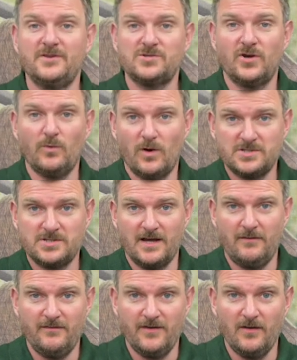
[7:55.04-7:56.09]
you've enjoyed watching
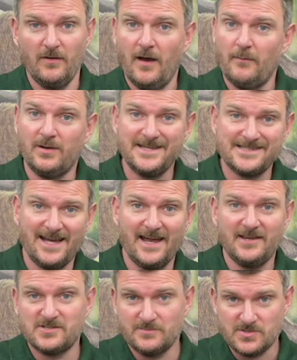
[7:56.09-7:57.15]
that review. Please
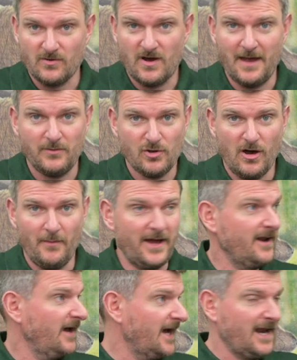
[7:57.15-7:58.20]
like, subscribe,
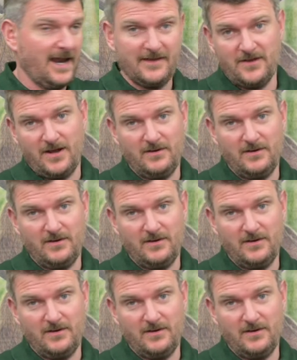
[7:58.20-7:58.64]
comment, click the